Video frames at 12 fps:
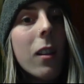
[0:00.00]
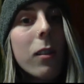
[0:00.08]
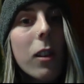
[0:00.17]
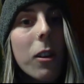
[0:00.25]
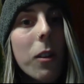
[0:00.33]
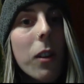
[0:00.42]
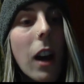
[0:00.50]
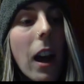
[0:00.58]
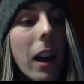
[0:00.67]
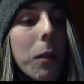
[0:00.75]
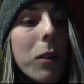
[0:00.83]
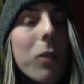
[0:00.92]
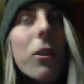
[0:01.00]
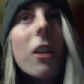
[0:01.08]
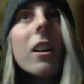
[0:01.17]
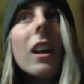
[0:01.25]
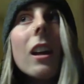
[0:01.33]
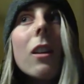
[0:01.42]
So I, it was a
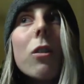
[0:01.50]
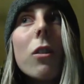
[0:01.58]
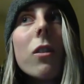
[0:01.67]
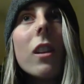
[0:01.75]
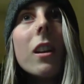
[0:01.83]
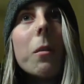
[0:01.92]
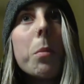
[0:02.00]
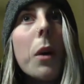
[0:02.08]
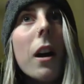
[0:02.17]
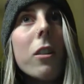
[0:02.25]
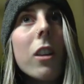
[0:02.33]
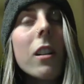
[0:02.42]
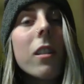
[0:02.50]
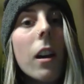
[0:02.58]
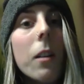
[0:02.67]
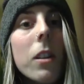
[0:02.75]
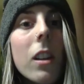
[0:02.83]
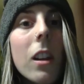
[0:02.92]
very interesting project. I
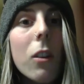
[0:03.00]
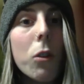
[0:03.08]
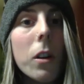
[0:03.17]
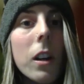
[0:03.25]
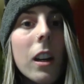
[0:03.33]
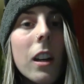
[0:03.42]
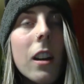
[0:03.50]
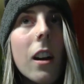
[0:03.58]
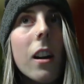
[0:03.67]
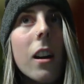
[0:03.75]
really enjoyed it.